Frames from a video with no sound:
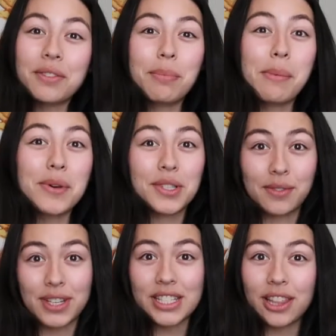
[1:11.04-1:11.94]
with my most
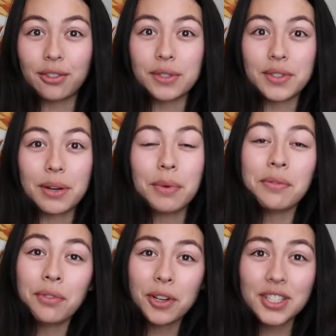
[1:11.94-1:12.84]
recent thrift trip.
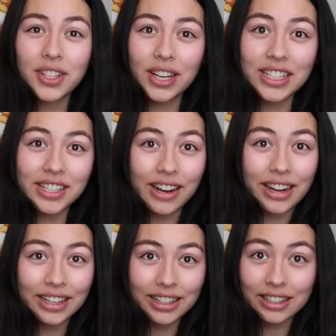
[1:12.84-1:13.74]
Unfortunately, I did not
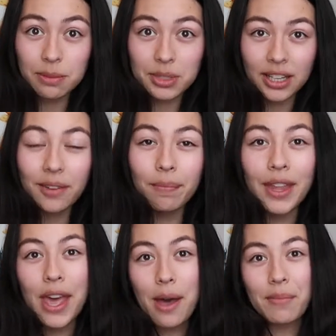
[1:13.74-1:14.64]
get any clips here,
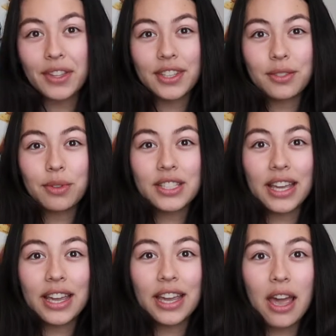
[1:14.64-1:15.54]
but this was
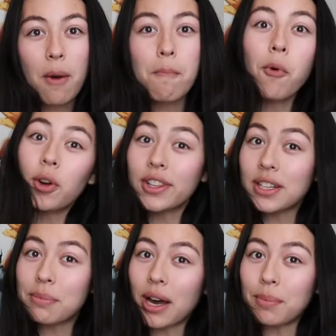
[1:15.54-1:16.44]
a more
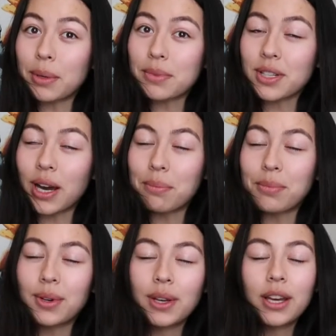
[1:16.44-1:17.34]
than a pop-up shop,